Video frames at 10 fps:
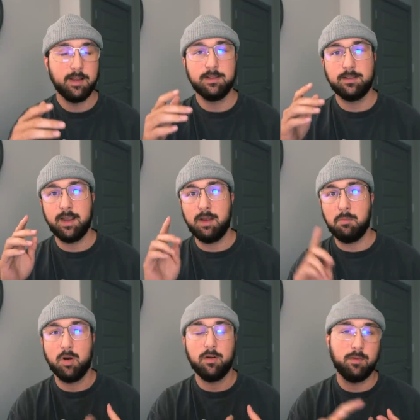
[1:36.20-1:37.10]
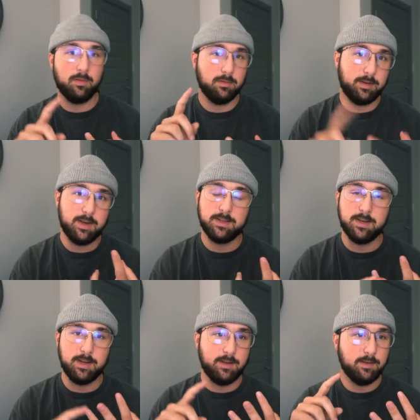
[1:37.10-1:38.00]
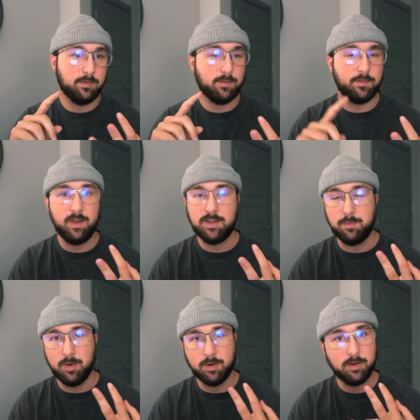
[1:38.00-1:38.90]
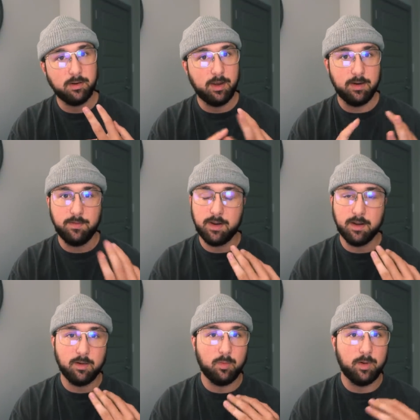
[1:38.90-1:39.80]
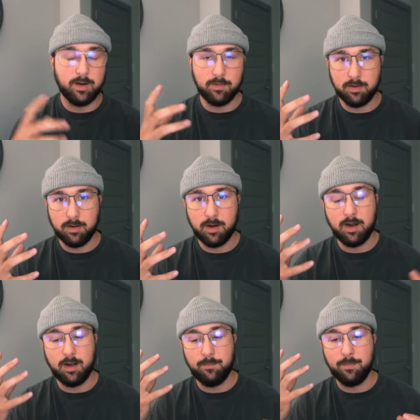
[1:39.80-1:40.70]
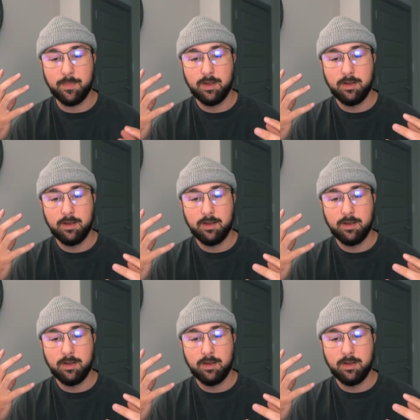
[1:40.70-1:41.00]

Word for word: say Marvel, Disney, Facebook, NVIDIA, whatever, um,